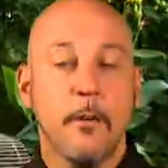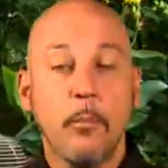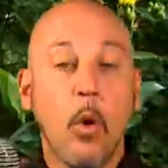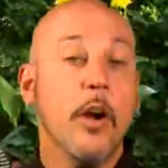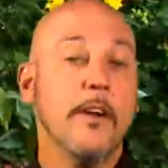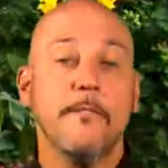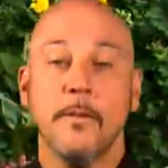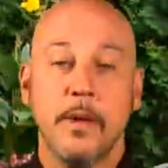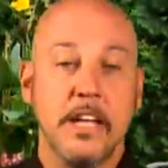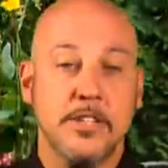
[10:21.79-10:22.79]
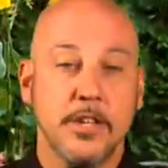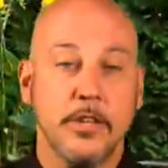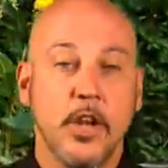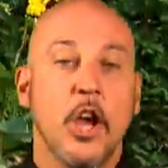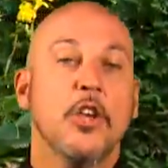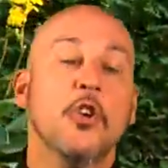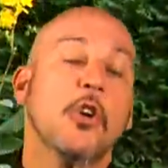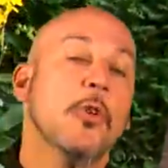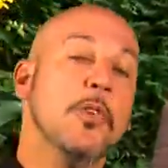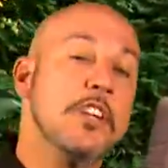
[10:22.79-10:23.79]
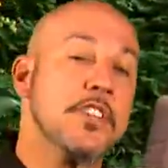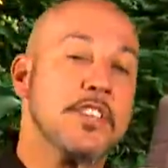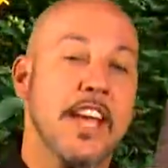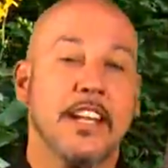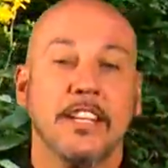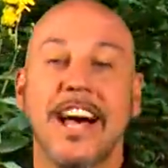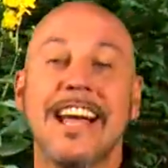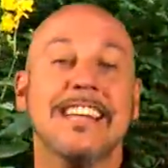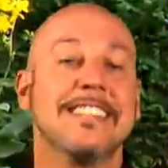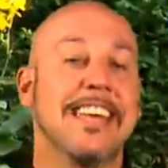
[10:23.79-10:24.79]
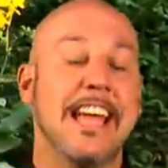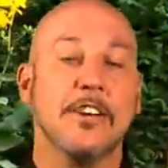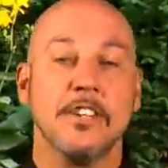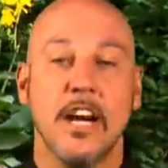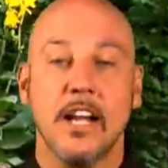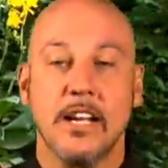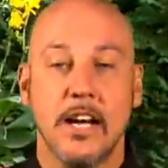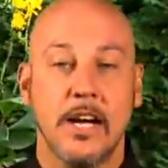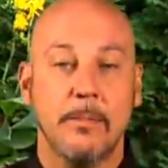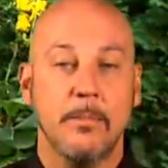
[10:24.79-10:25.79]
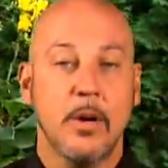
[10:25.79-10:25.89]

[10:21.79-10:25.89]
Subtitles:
For more information, you can reach us at alliancegator.com,